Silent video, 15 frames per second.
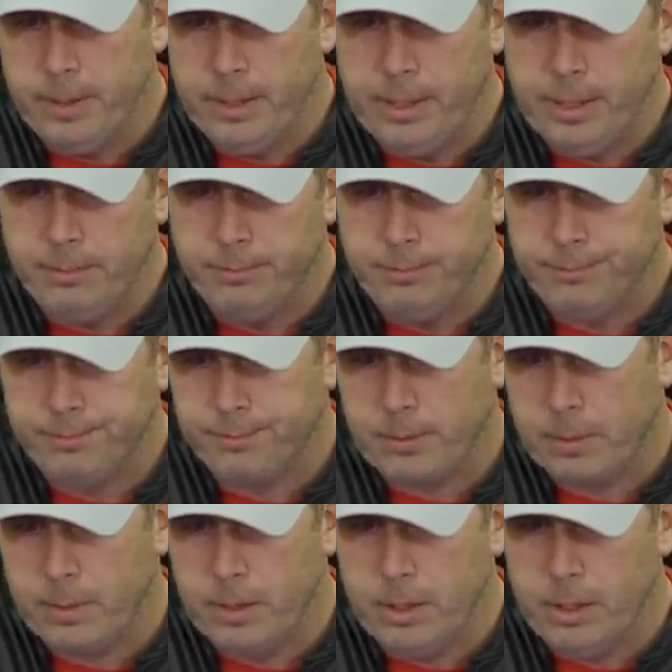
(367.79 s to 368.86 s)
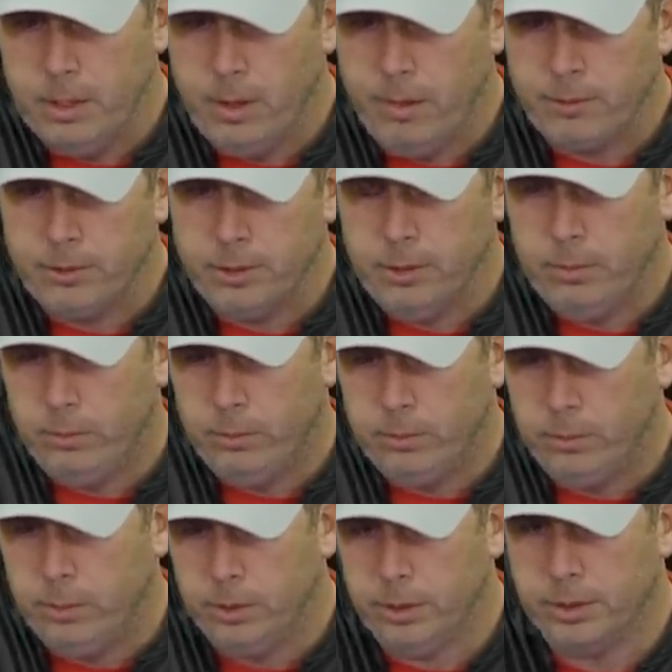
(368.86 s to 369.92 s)
Uh, you know, obviously the, the
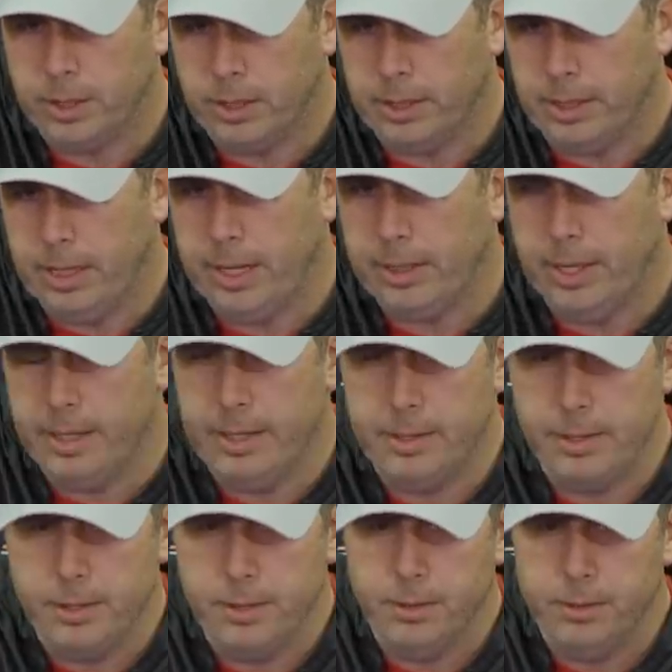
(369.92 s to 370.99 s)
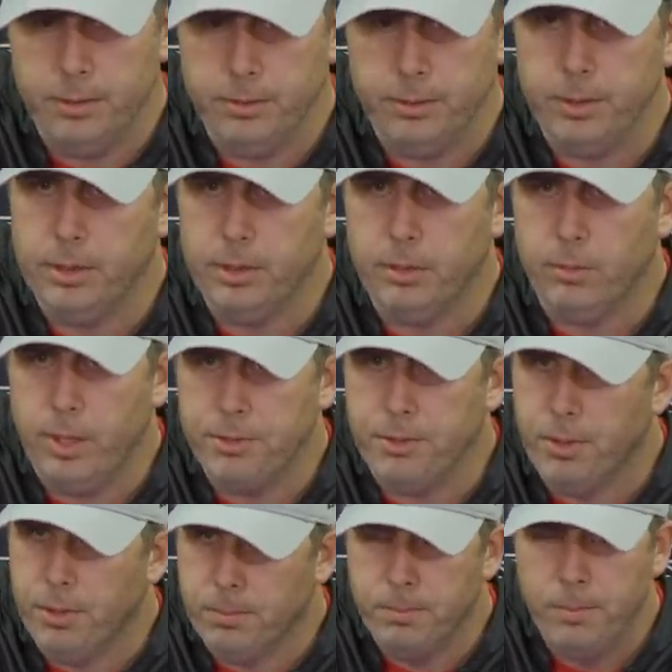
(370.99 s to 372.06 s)
one that's going to get highlighted, you know, you get the red
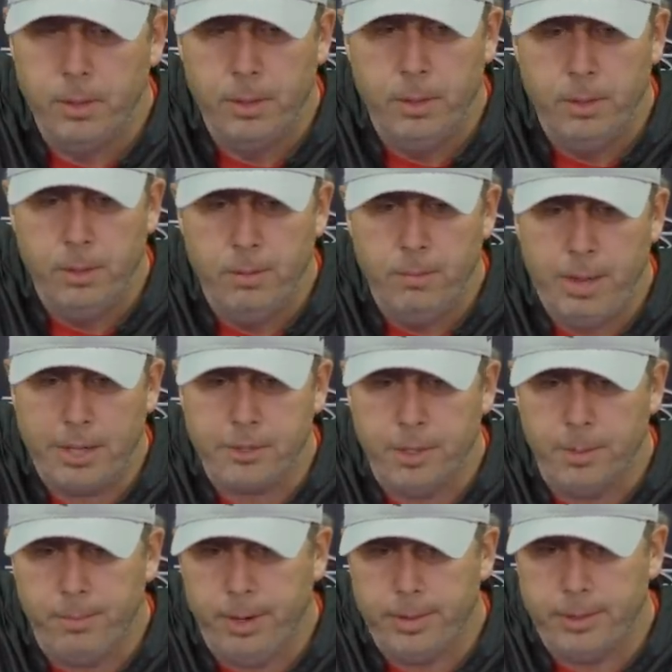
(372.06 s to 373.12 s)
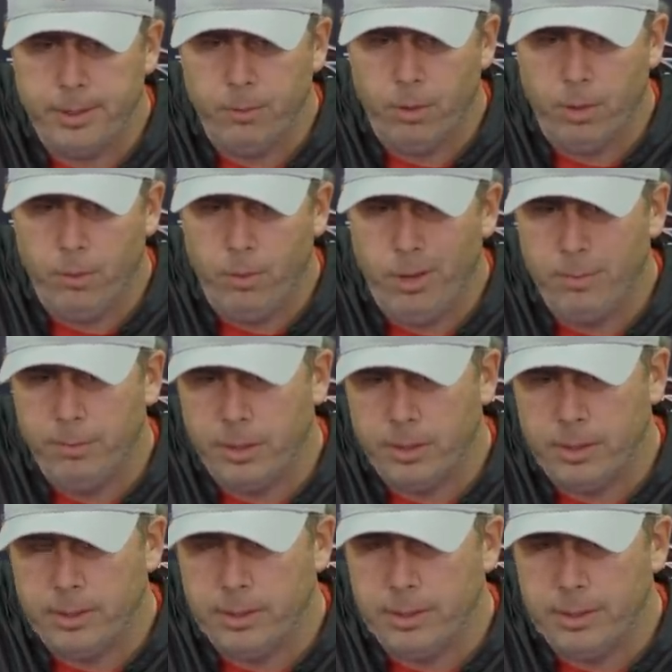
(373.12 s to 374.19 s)
zone, matchup right there one on one. But
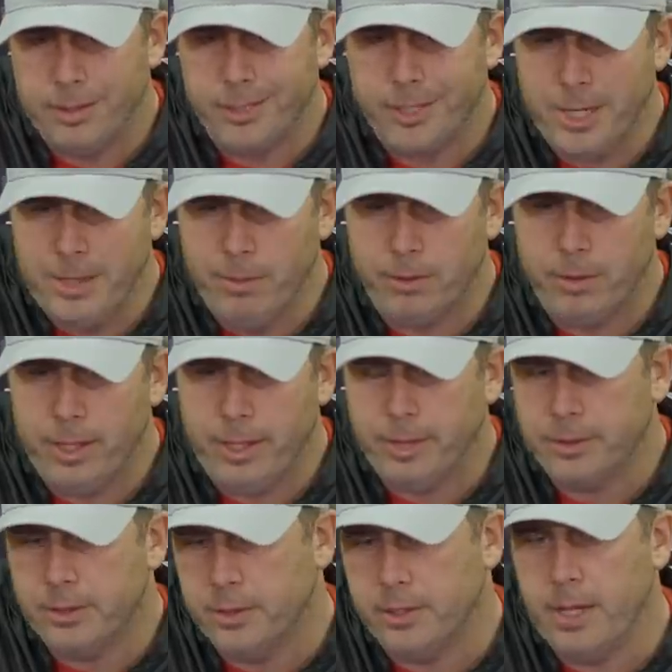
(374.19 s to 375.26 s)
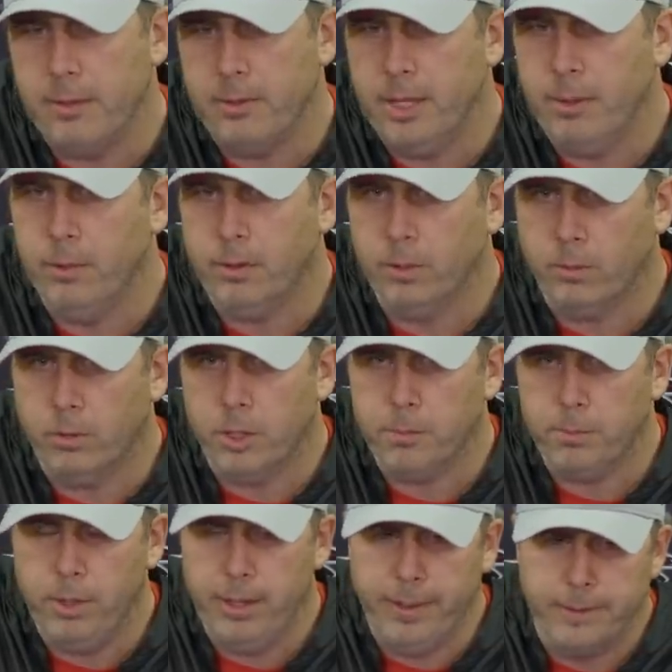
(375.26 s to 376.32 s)
in, in, the scheme of things, and the same thing with the
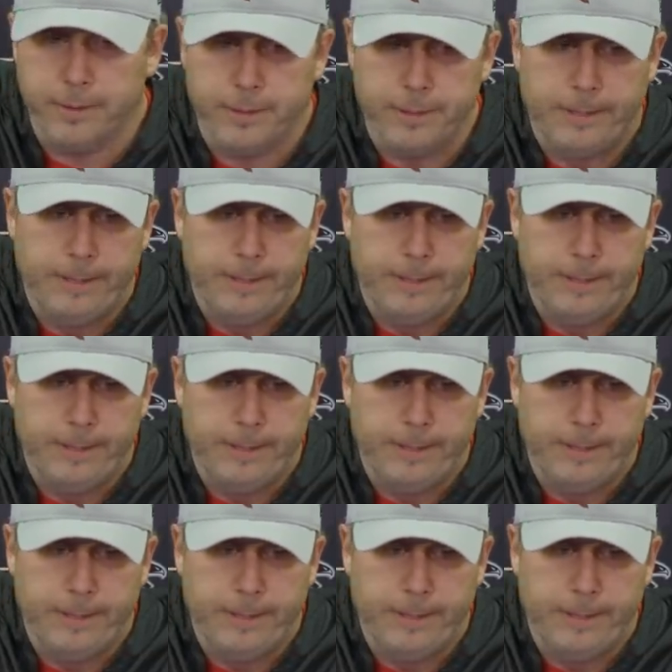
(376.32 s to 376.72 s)
rush plans,